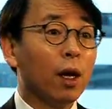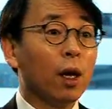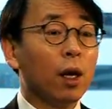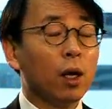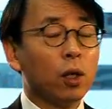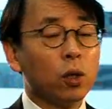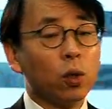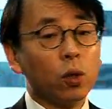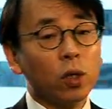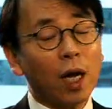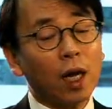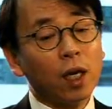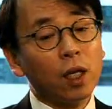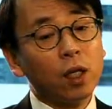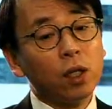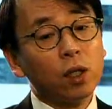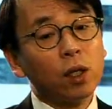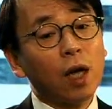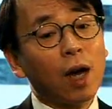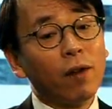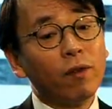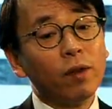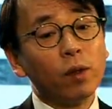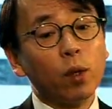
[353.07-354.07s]
So Chinese
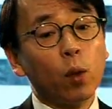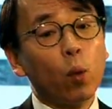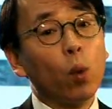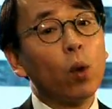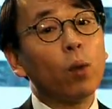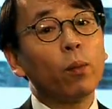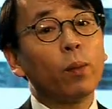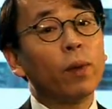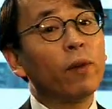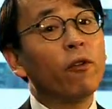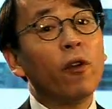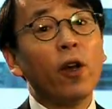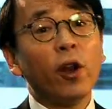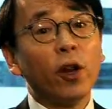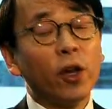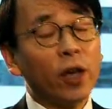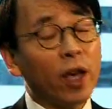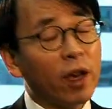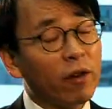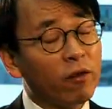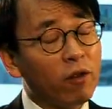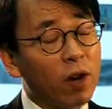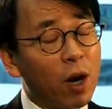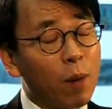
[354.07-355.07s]
government will be very
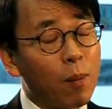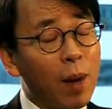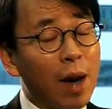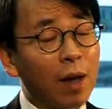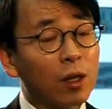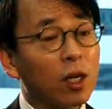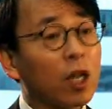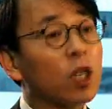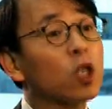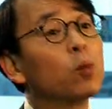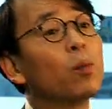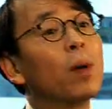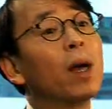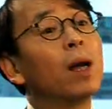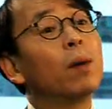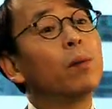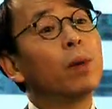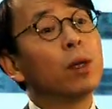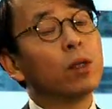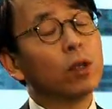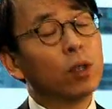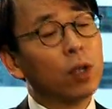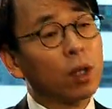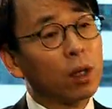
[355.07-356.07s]
careful about
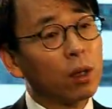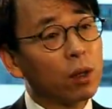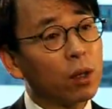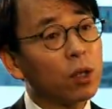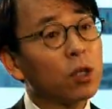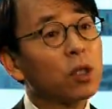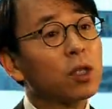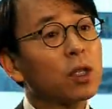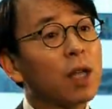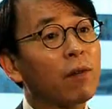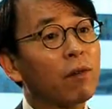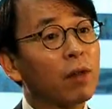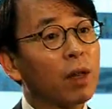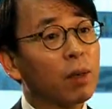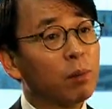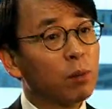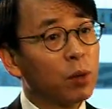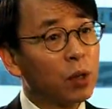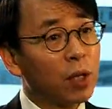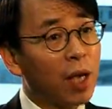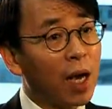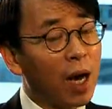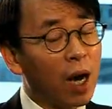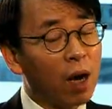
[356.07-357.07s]
experimenting this stuff
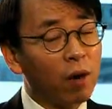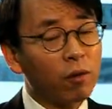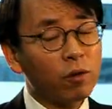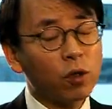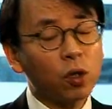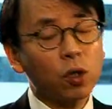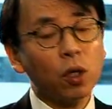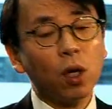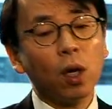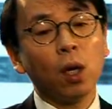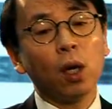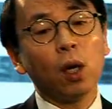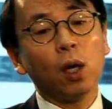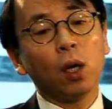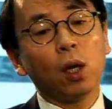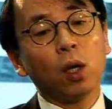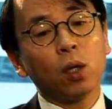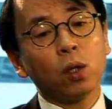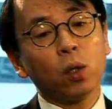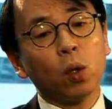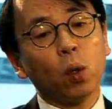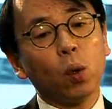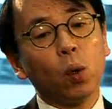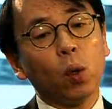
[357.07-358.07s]
themselves.
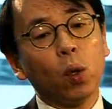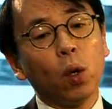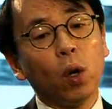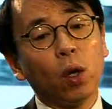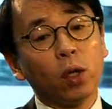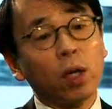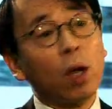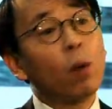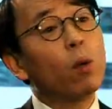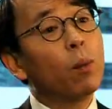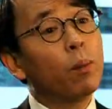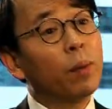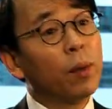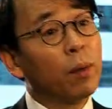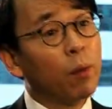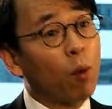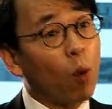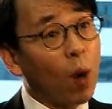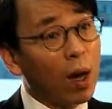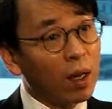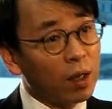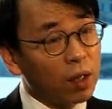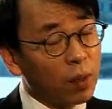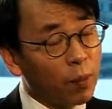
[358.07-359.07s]
So they will be
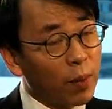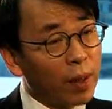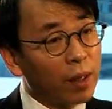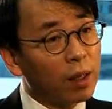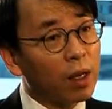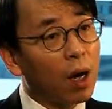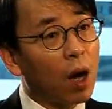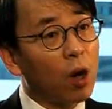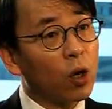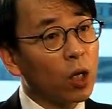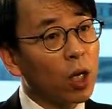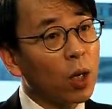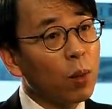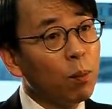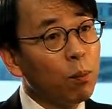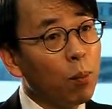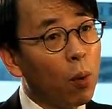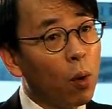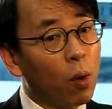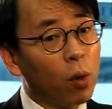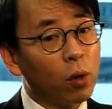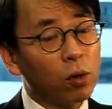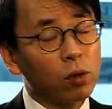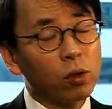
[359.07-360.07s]
quite dependent on
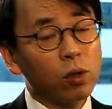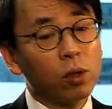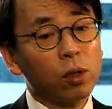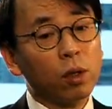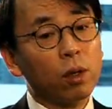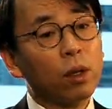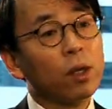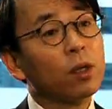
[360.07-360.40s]
imports.